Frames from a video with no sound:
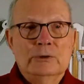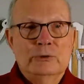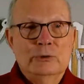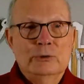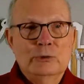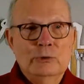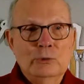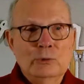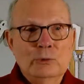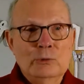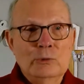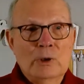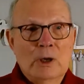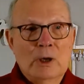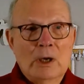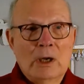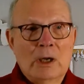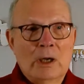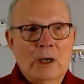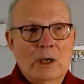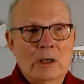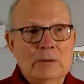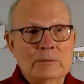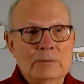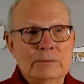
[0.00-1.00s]
to
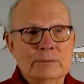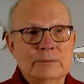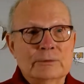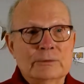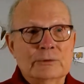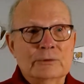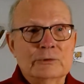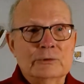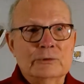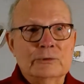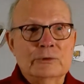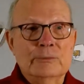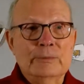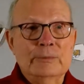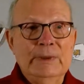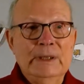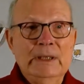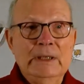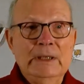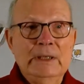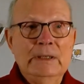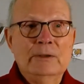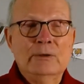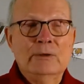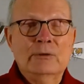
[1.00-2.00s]
uh, to
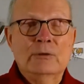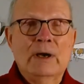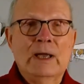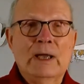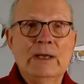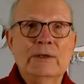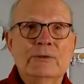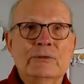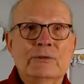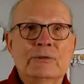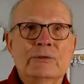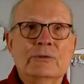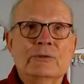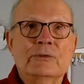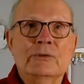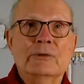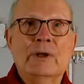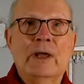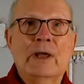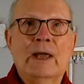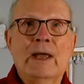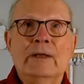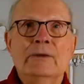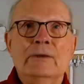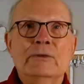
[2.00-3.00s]
be Christ's
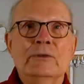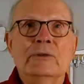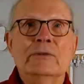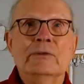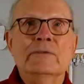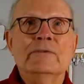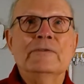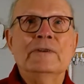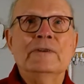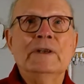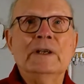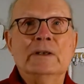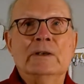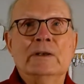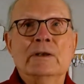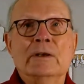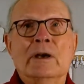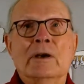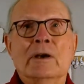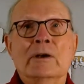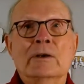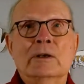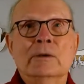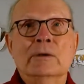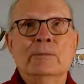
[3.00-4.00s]
hands and feet in
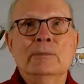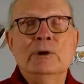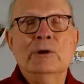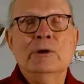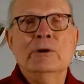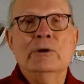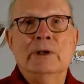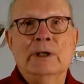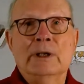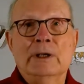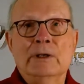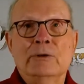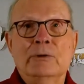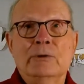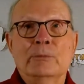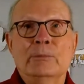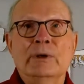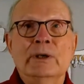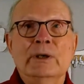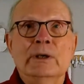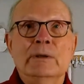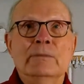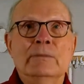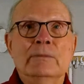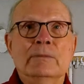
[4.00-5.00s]
our community, to
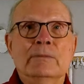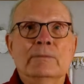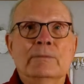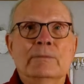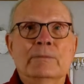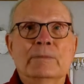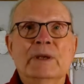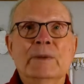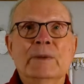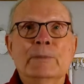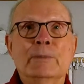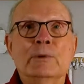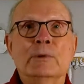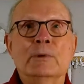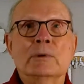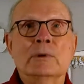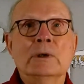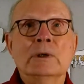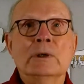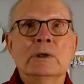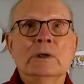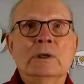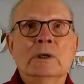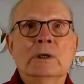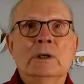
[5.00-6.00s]
bring
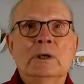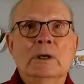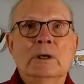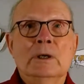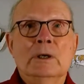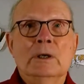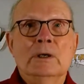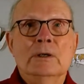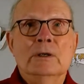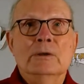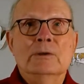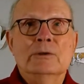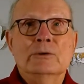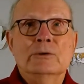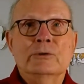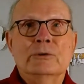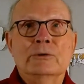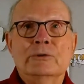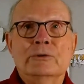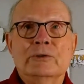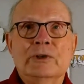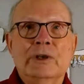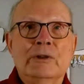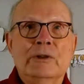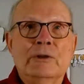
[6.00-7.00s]
people to
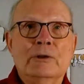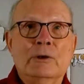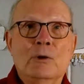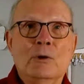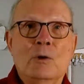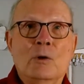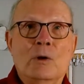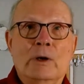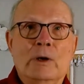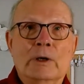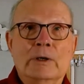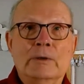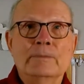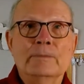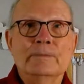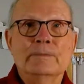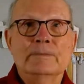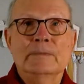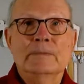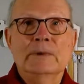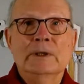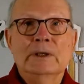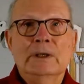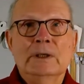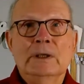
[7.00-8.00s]
see the Lord,
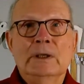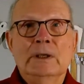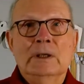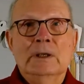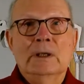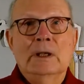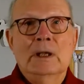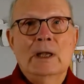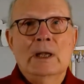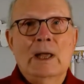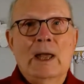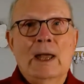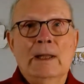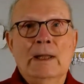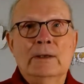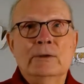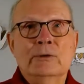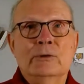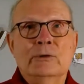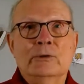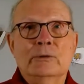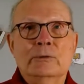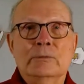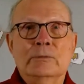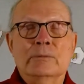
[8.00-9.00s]
and
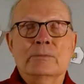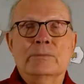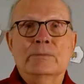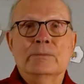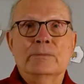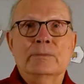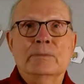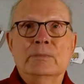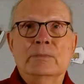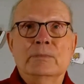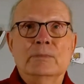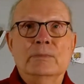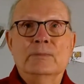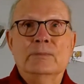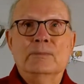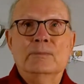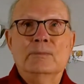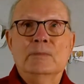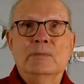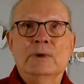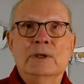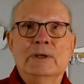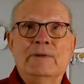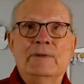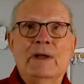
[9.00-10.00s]
to
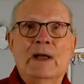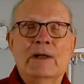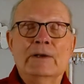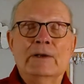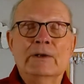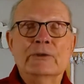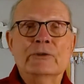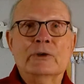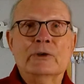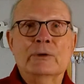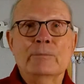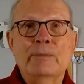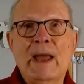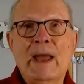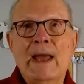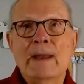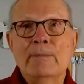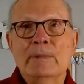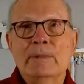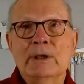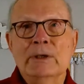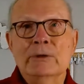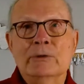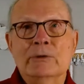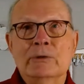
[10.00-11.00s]
live out His
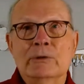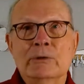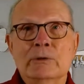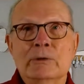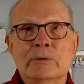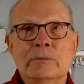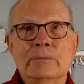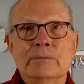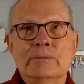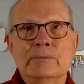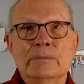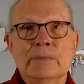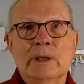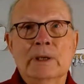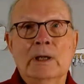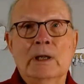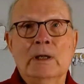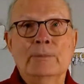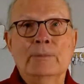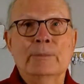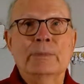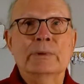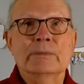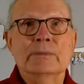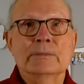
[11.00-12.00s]
commandment to
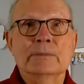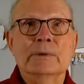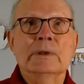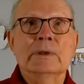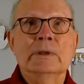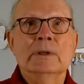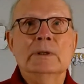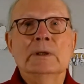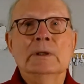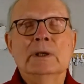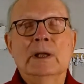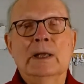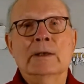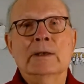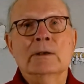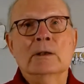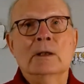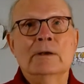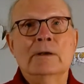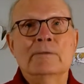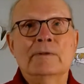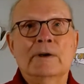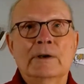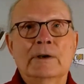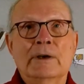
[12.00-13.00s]
help and
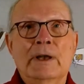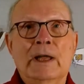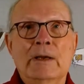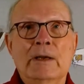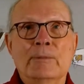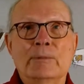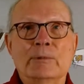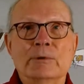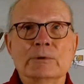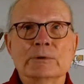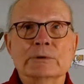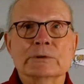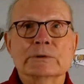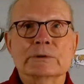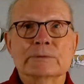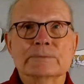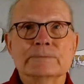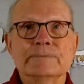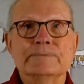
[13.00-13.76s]
love our neighbors